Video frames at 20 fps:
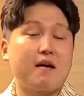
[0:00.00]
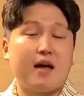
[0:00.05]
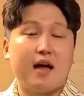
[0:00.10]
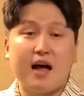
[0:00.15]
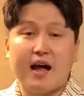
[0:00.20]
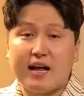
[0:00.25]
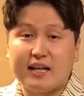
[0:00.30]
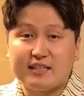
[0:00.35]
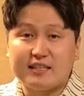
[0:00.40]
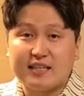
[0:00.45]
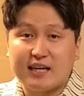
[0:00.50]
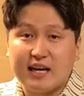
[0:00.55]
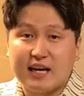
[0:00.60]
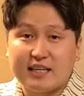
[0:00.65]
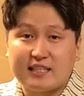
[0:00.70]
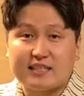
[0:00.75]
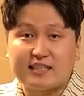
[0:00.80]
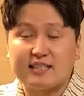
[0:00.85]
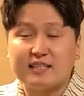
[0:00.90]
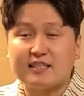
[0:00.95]
and
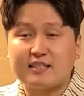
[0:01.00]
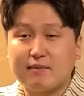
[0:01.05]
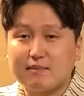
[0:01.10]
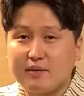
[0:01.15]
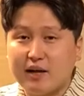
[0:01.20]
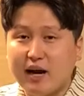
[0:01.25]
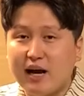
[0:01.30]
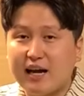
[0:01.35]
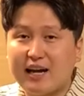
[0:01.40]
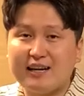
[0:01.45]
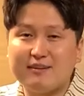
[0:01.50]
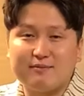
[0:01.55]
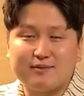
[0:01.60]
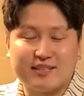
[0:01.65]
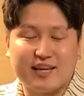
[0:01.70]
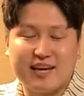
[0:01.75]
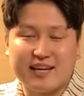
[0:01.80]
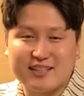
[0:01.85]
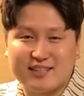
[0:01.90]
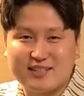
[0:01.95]
that sometimes they